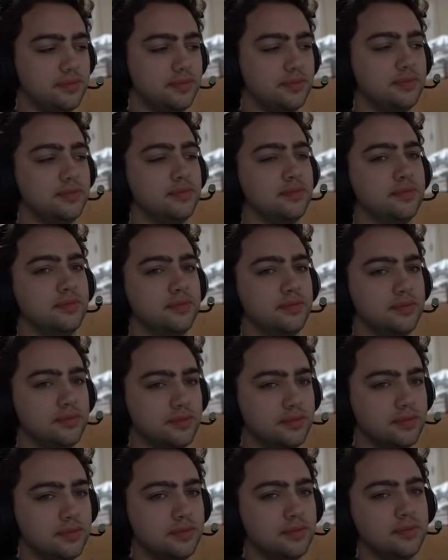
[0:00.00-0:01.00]

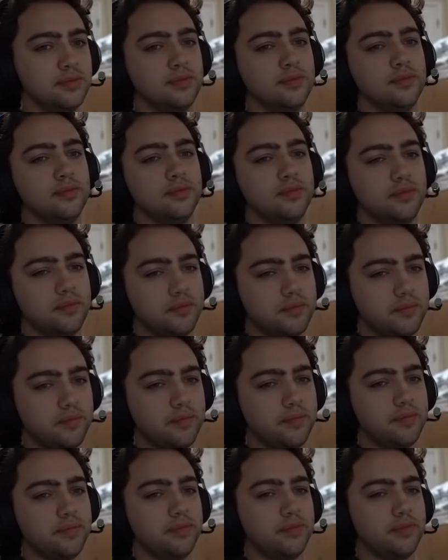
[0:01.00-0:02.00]
And um,
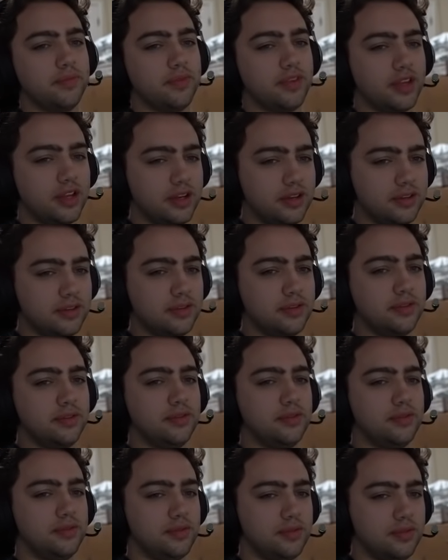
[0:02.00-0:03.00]
what was I gonna?